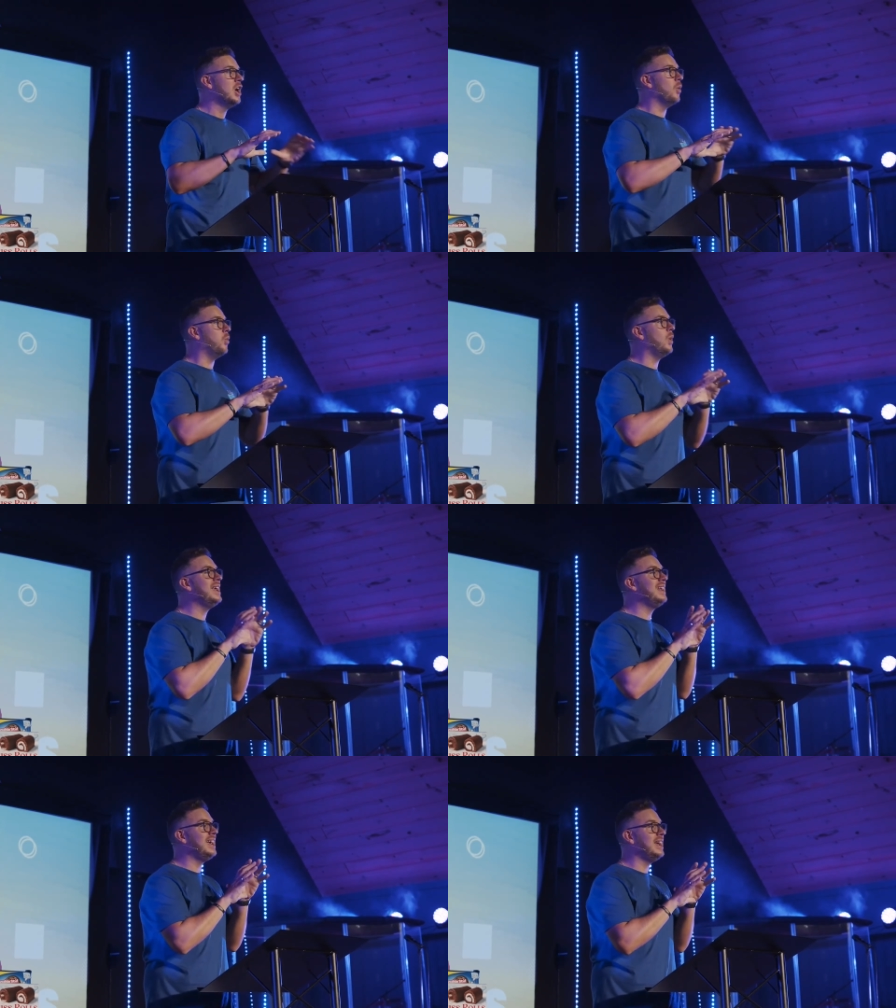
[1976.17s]
We
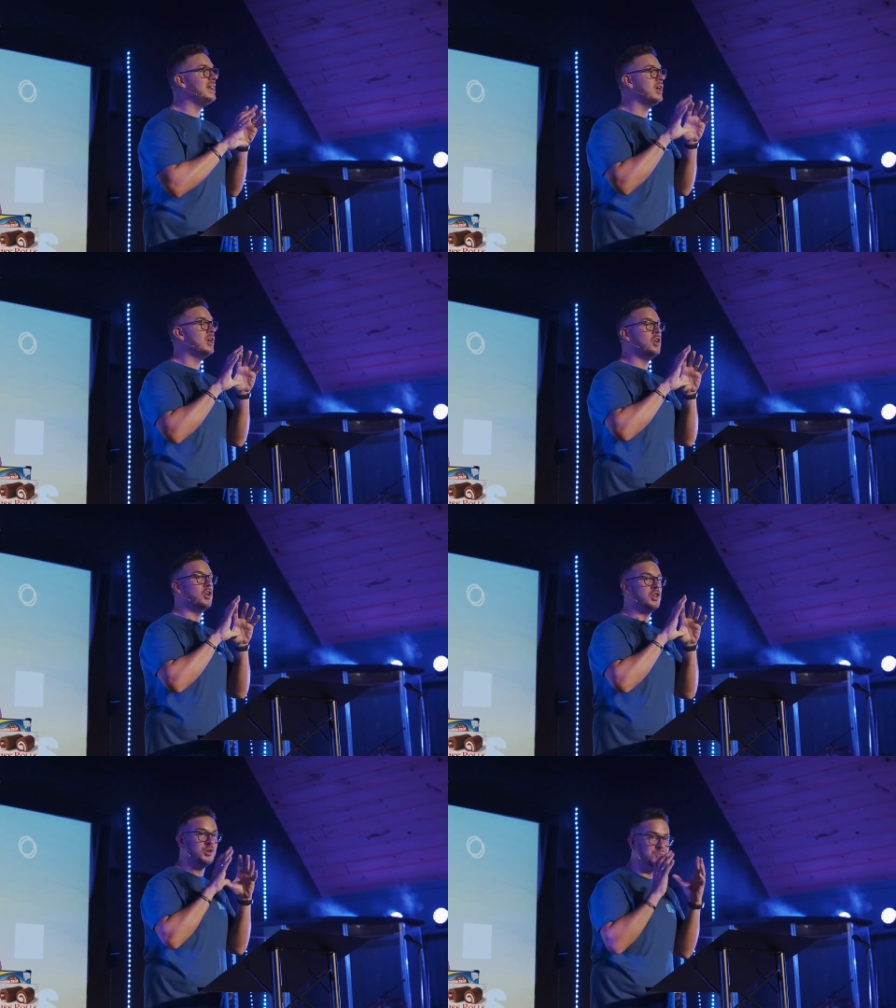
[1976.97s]
need
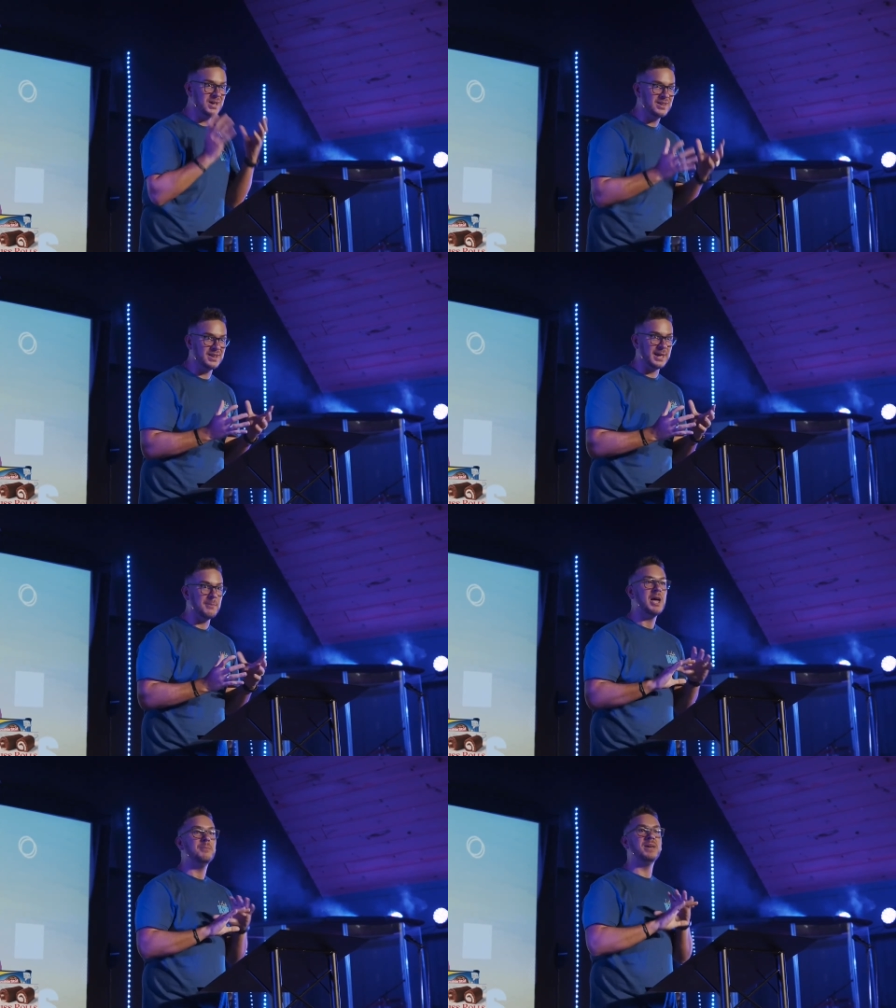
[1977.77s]
humility.
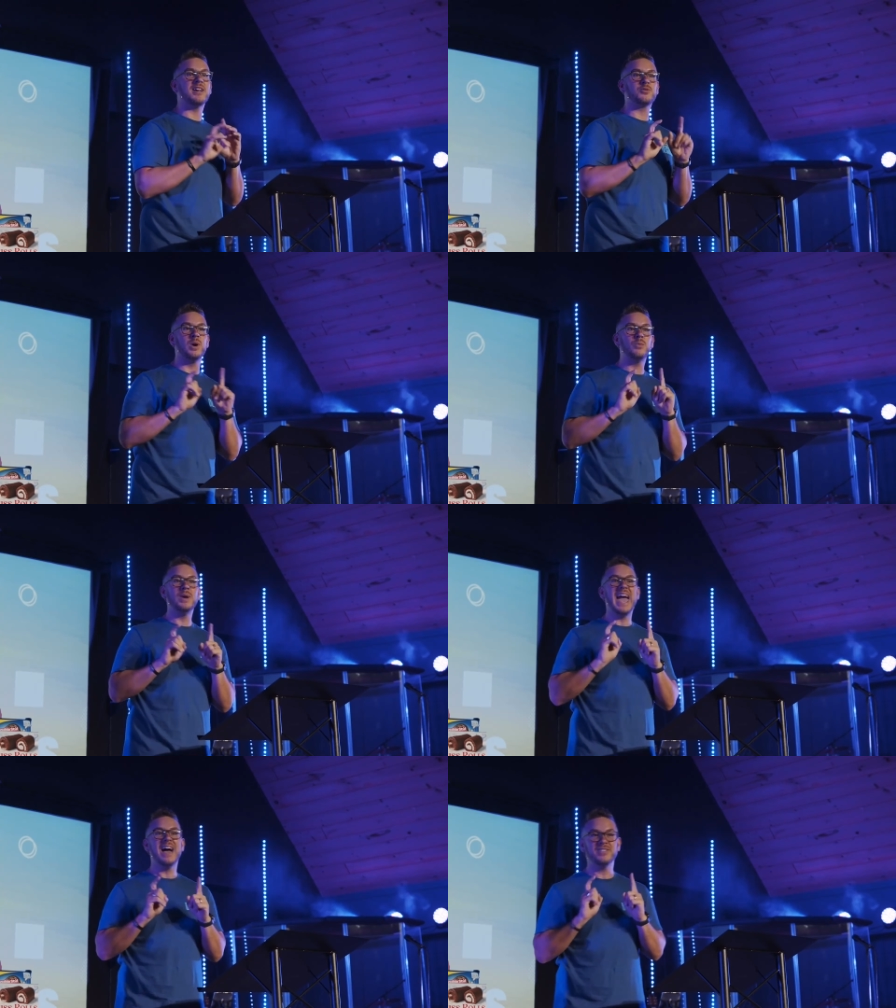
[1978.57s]
Because when we
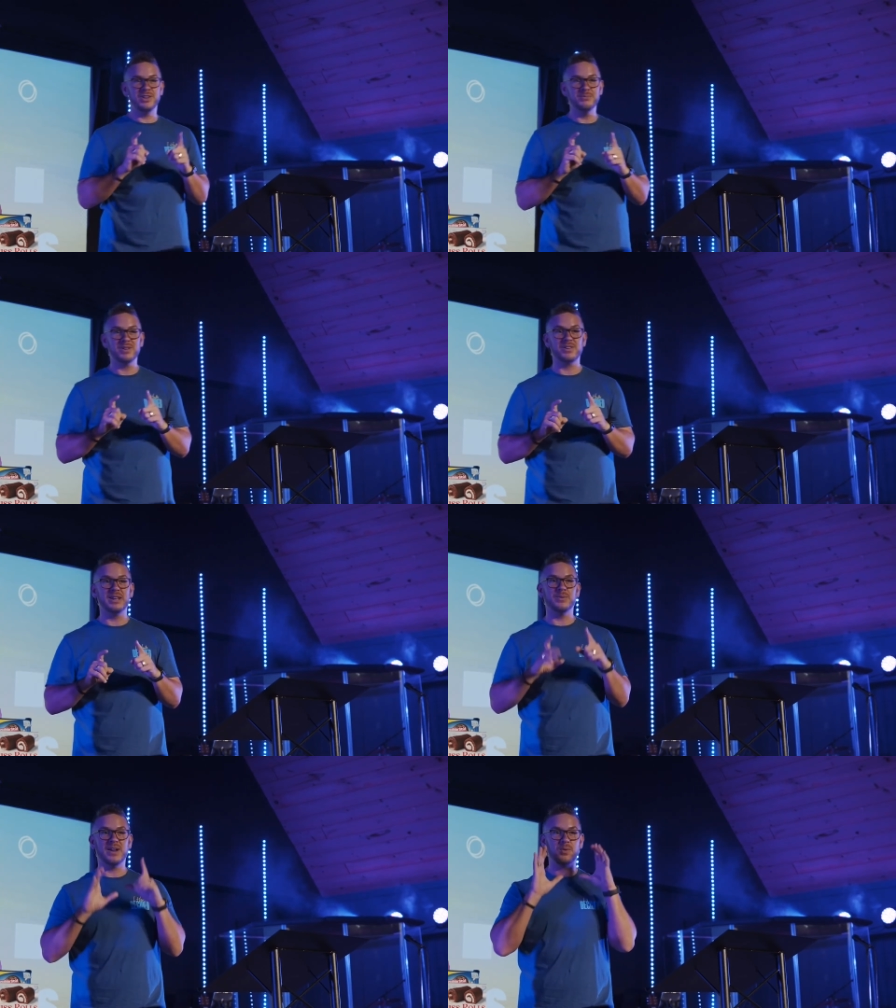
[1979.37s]
have humility,
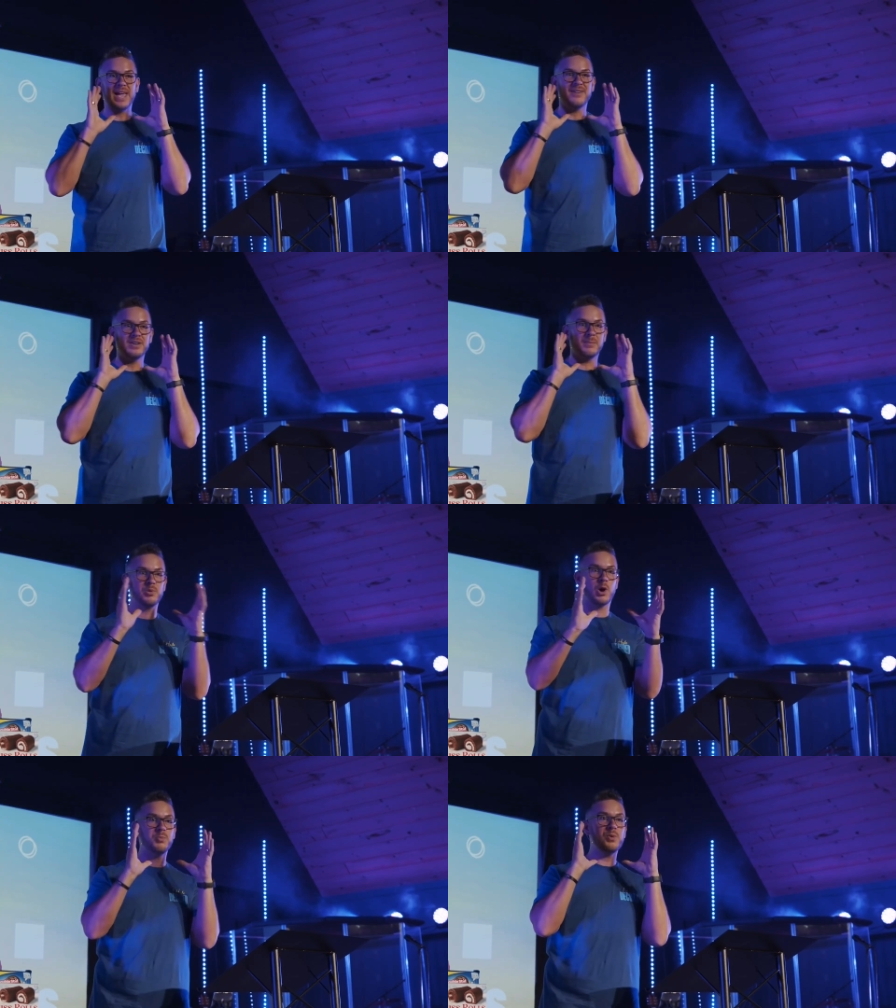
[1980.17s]
whenever we have an
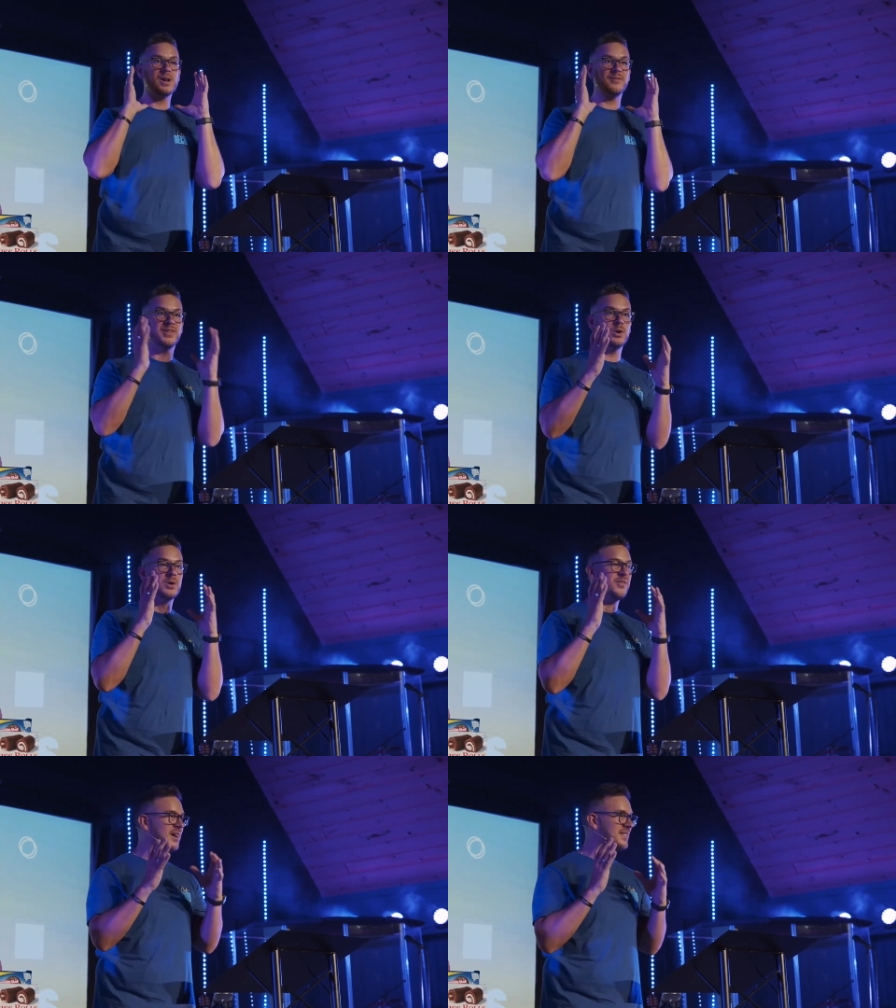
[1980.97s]
appropriate view
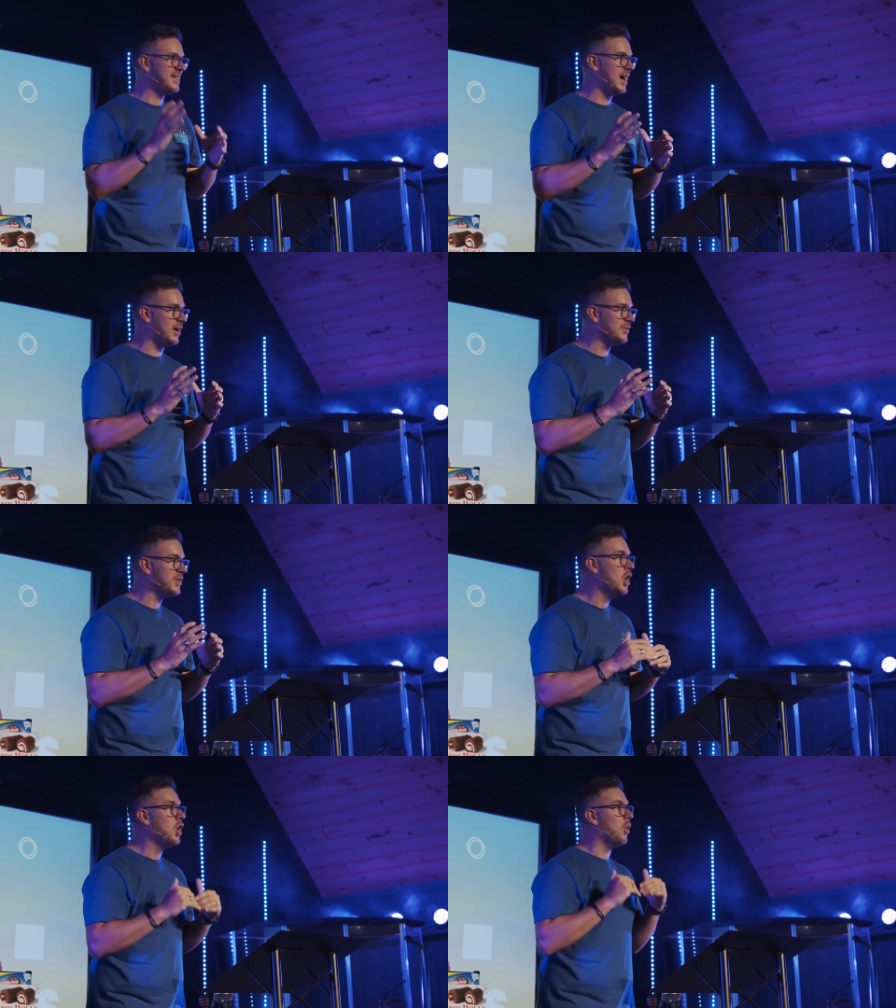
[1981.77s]
of ourselves,
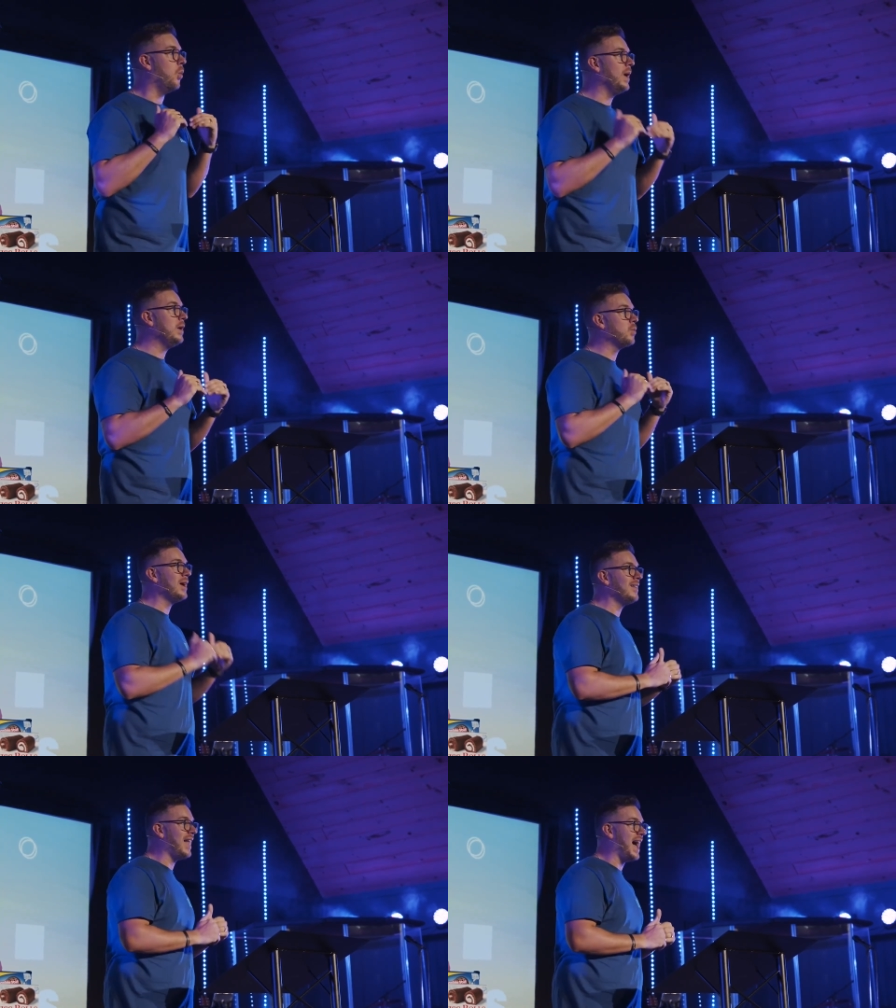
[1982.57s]
we
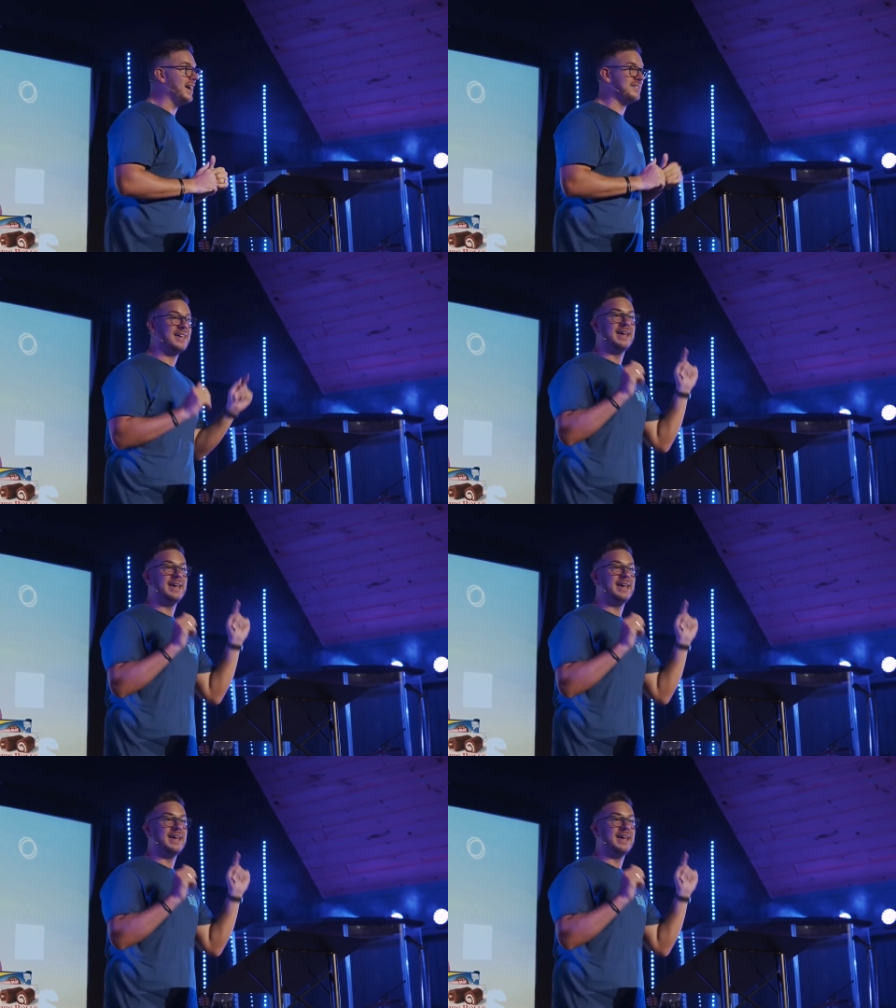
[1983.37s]
realize